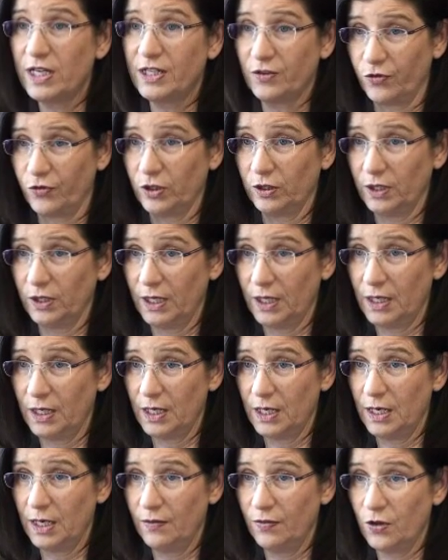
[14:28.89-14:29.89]
differently
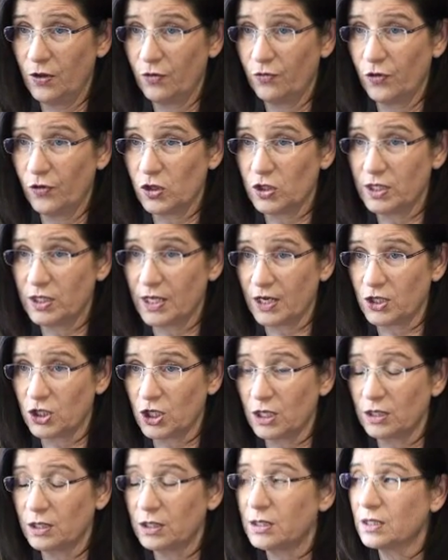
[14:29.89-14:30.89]
in their first
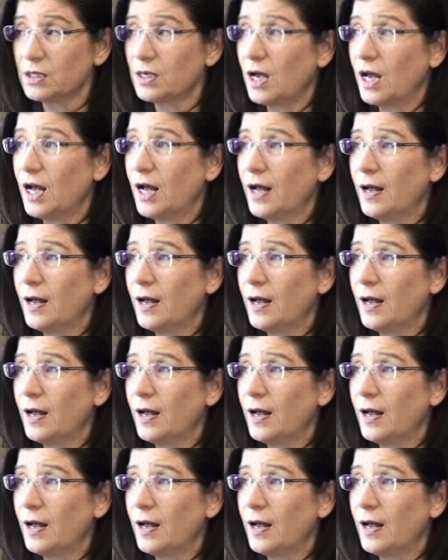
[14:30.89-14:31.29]
sessions.